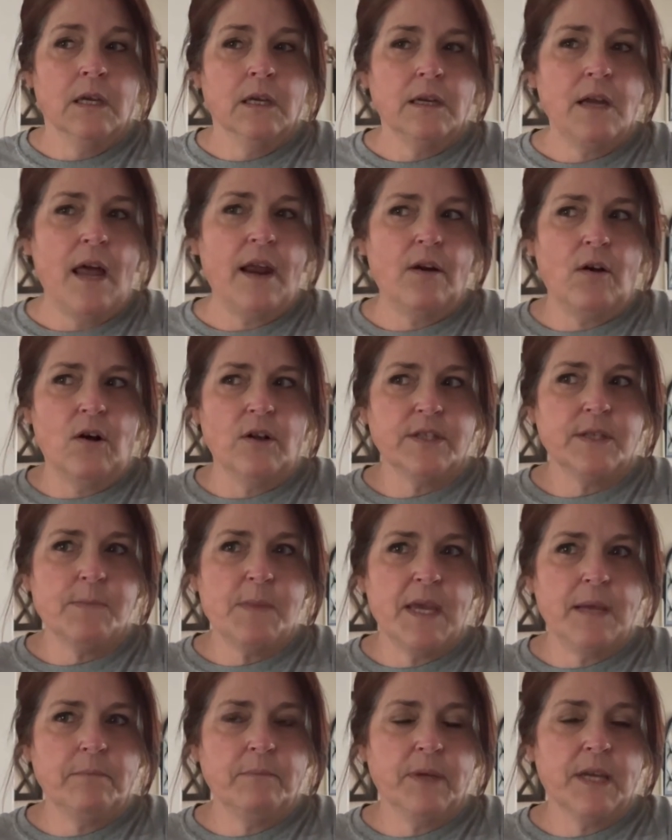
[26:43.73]
Not
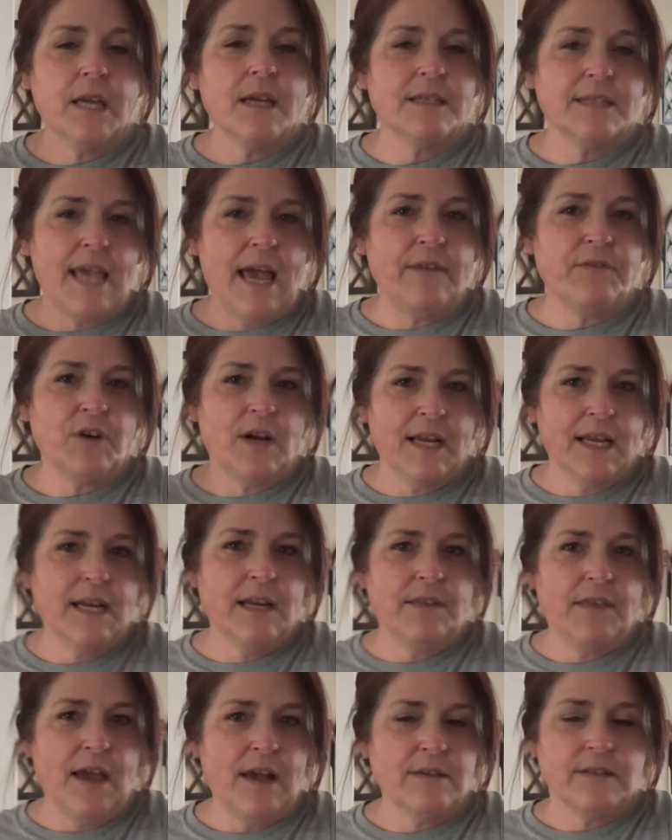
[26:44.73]
ultimate, because after I get
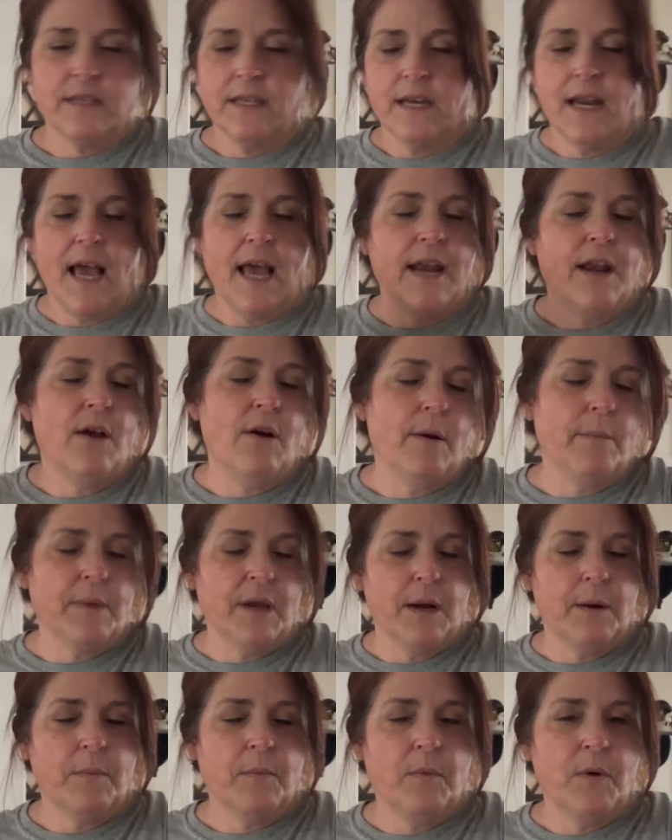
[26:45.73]
1,000, I know I'm
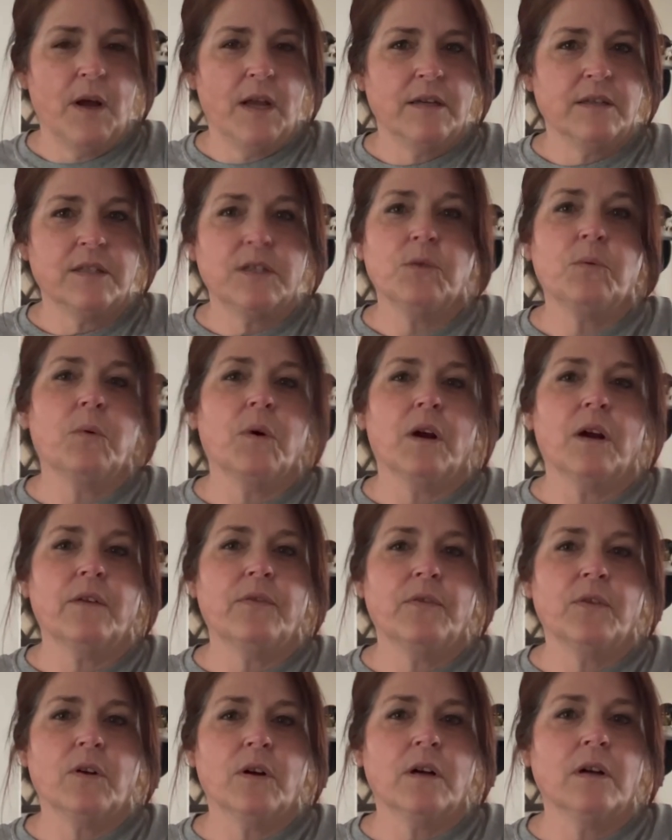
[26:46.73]
going to want to work
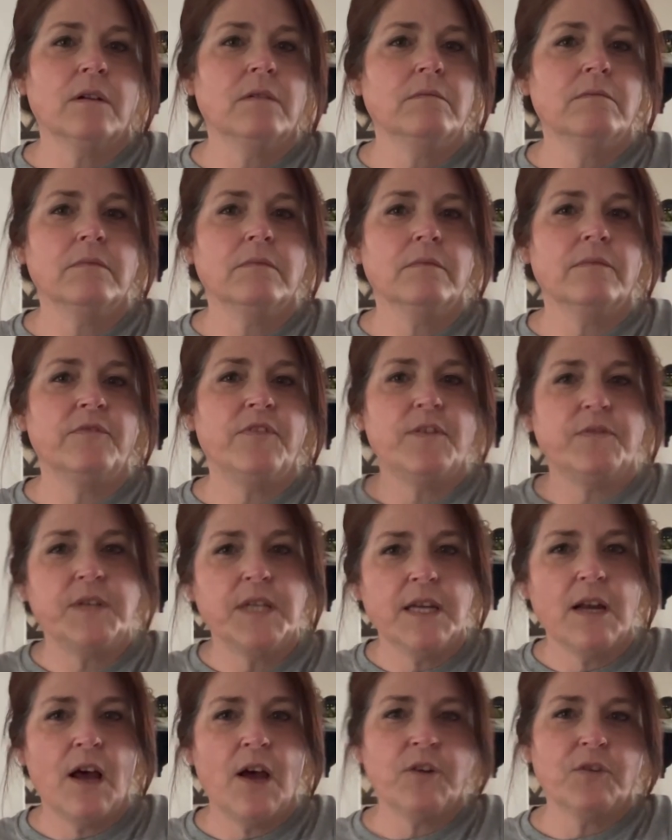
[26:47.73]
for
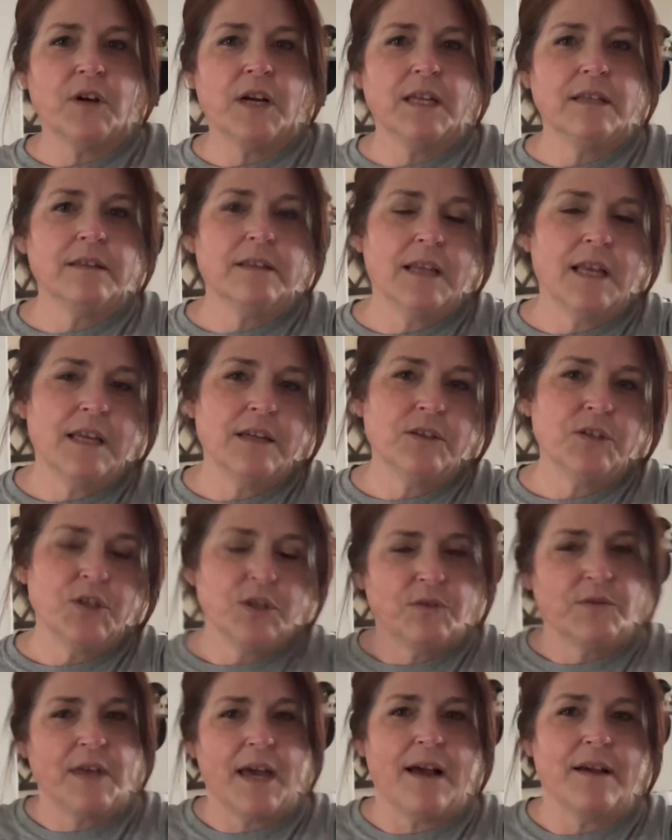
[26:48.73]
1,500 and then
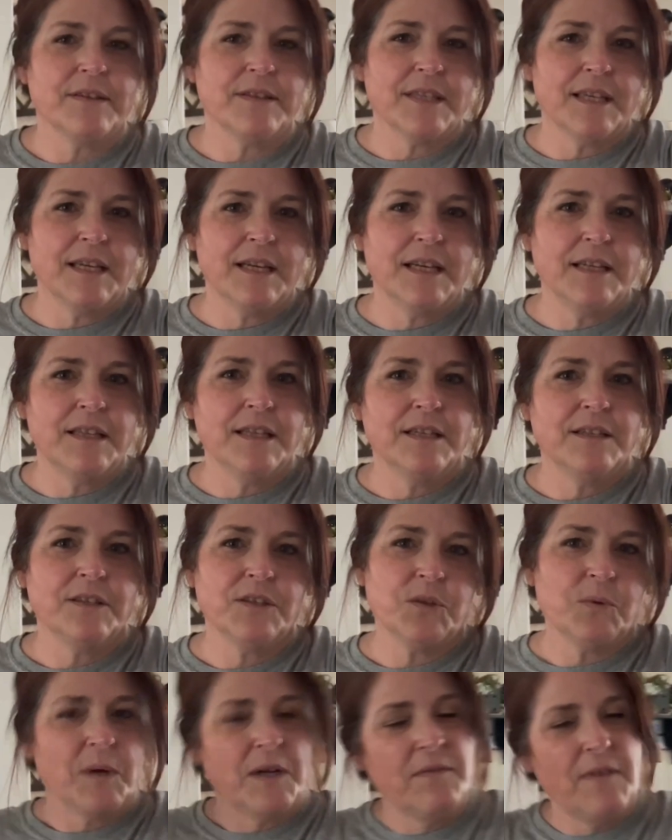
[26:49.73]
2,000 and then
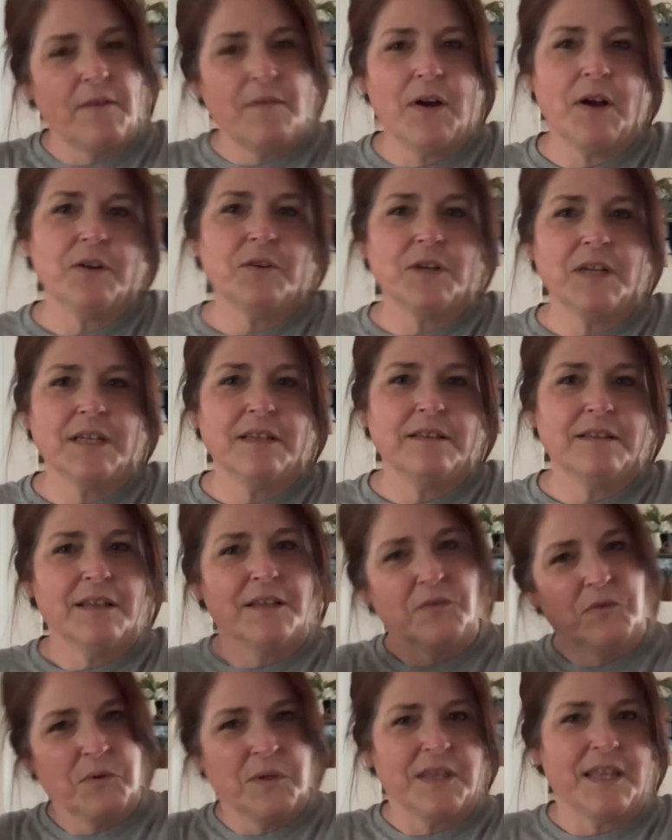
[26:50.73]
2,500 and
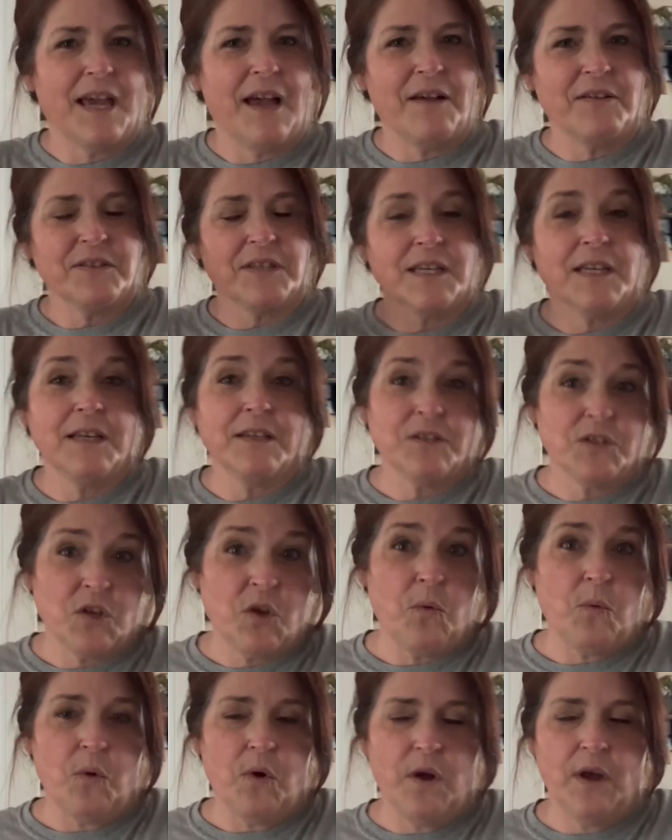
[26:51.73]
then 3,000 and
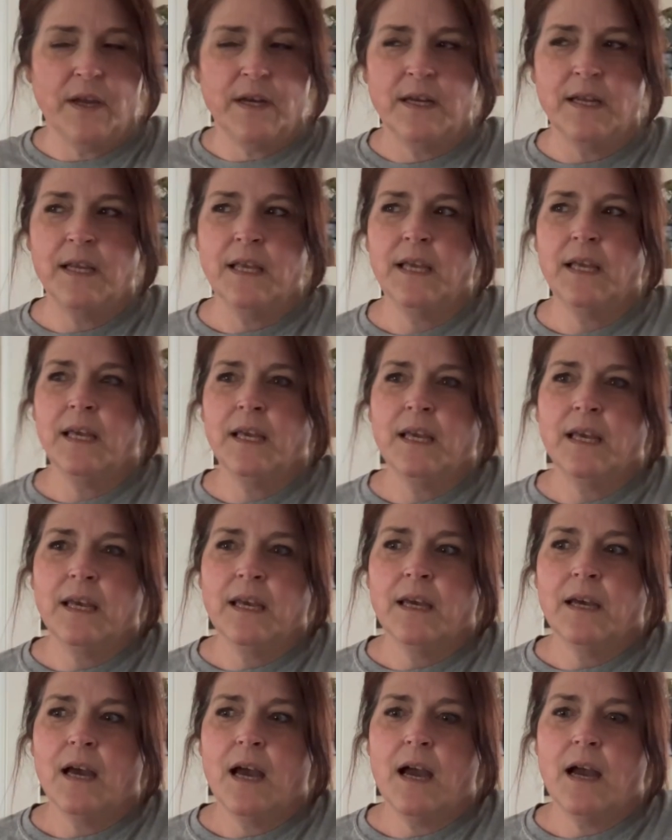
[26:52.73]
so on.
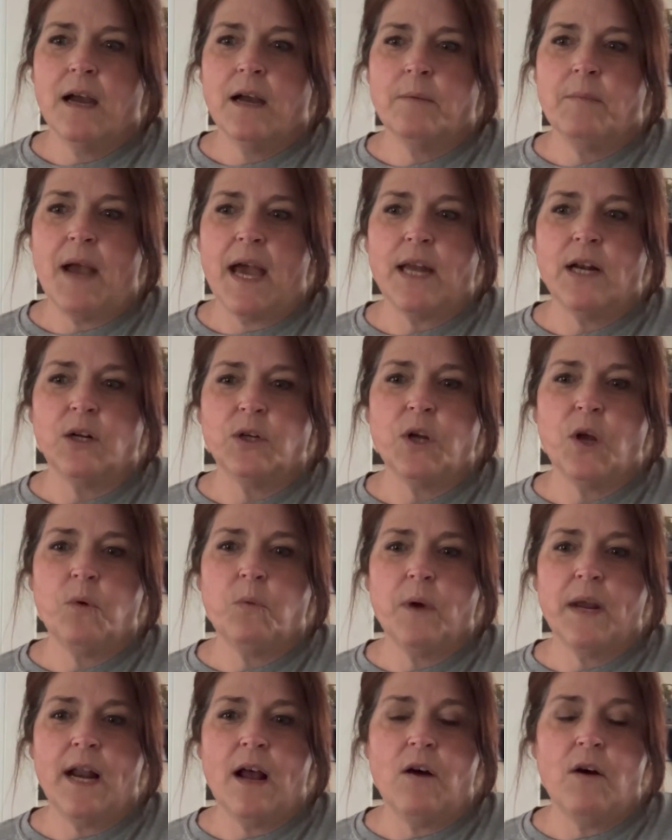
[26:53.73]
I don't know
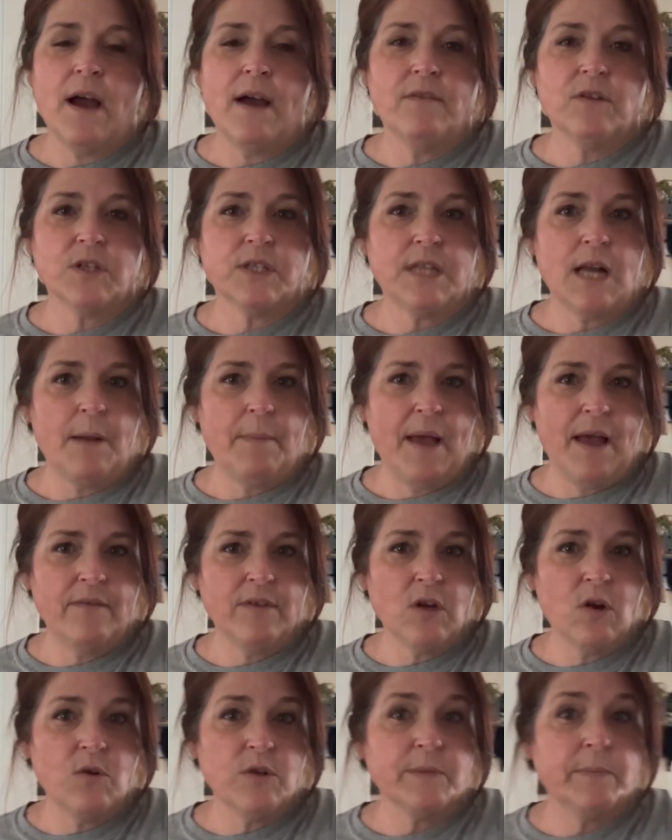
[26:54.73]
when I'll ever stop
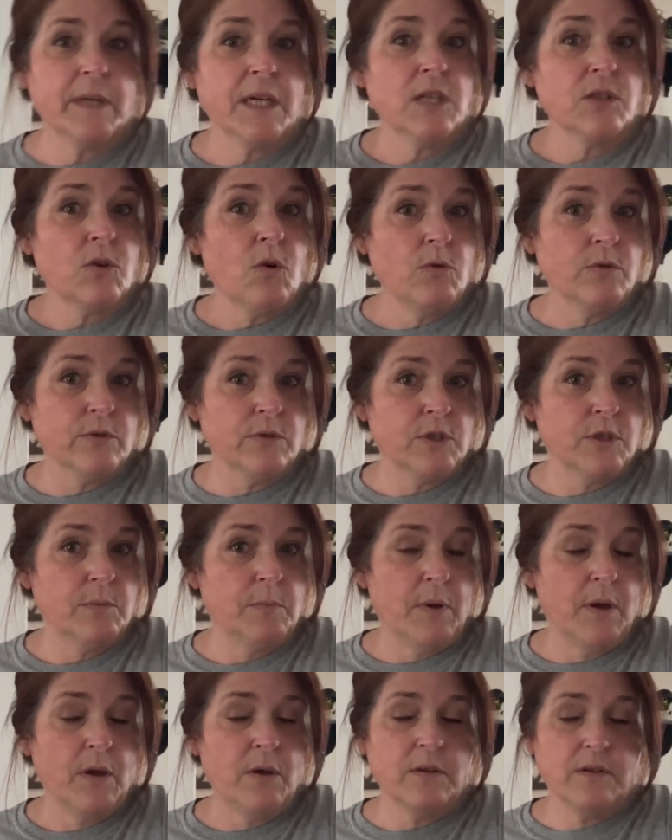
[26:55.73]
having goals because
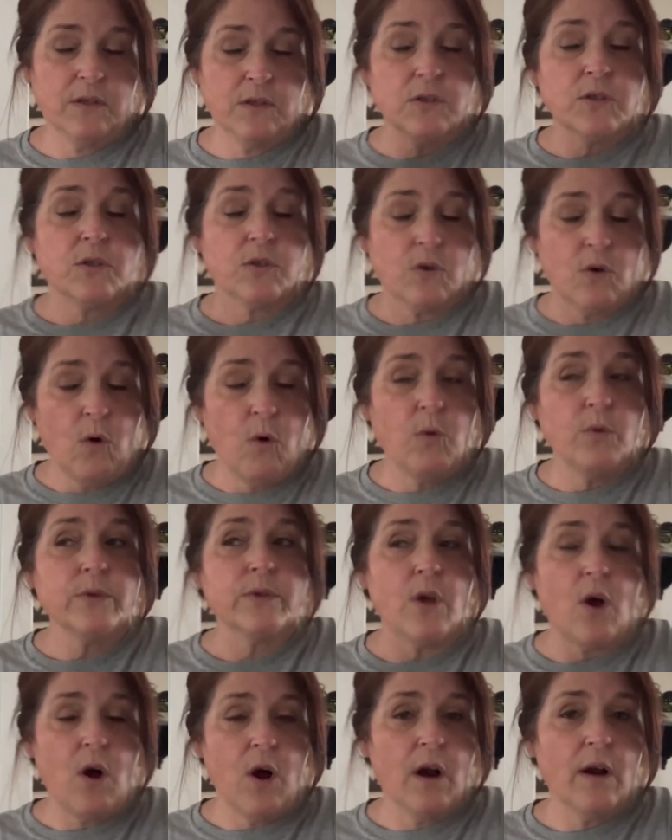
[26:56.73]

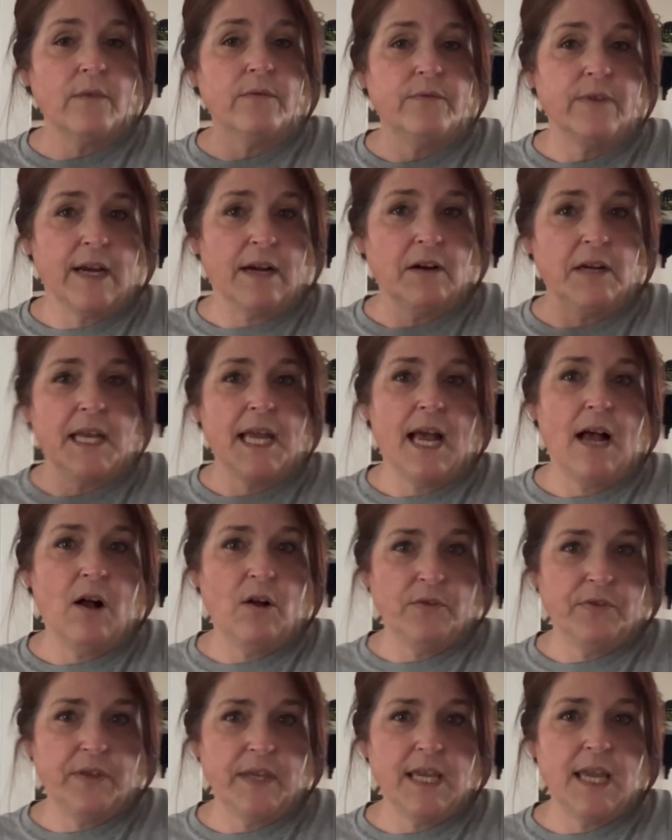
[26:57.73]
goals are very
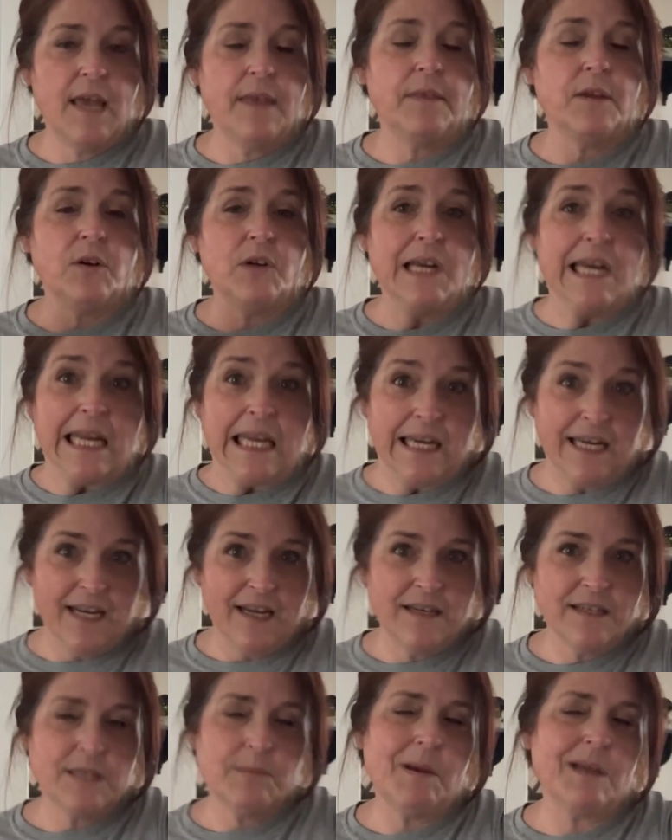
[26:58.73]
healthy and they're
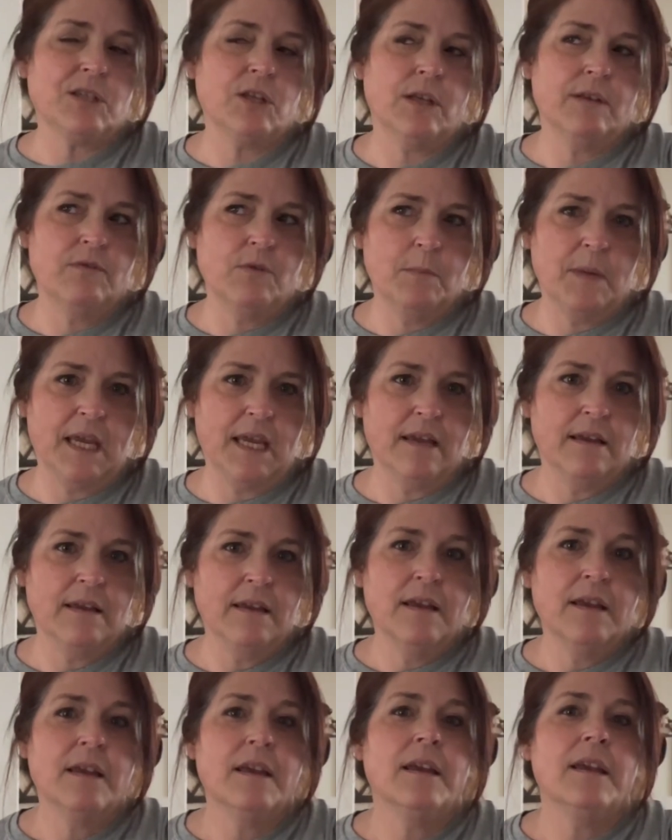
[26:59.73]
needed, especially for me.
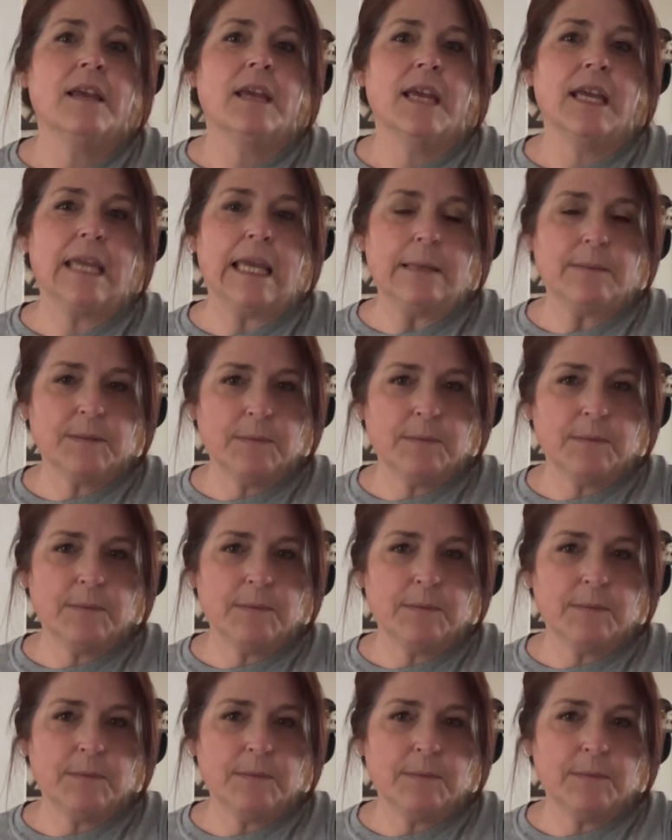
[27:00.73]
It keeps